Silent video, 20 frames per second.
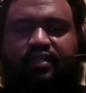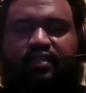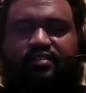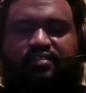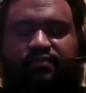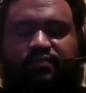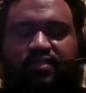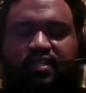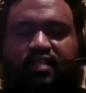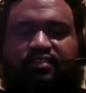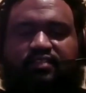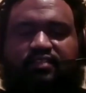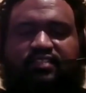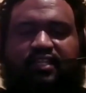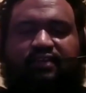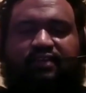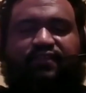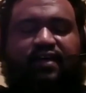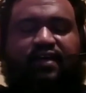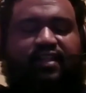Something else that
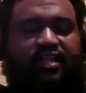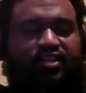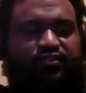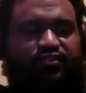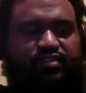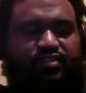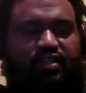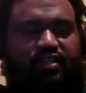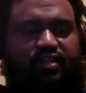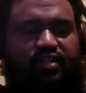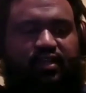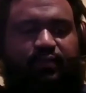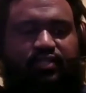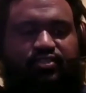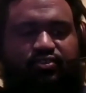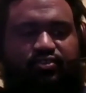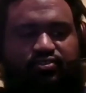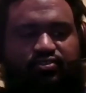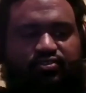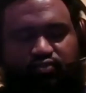I find interesting
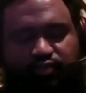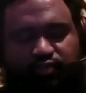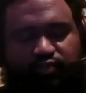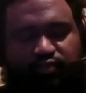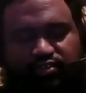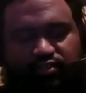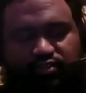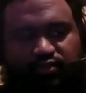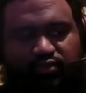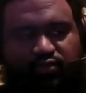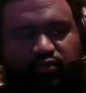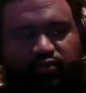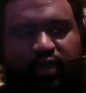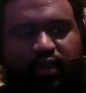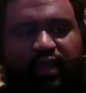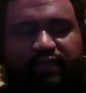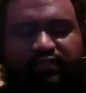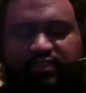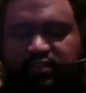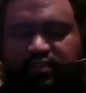about your story. So you
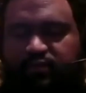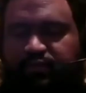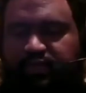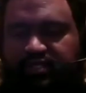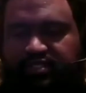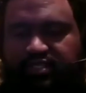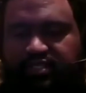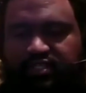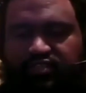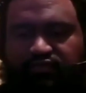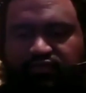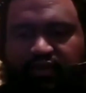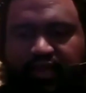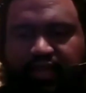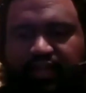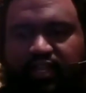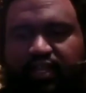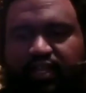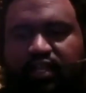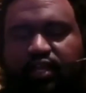have this business, right?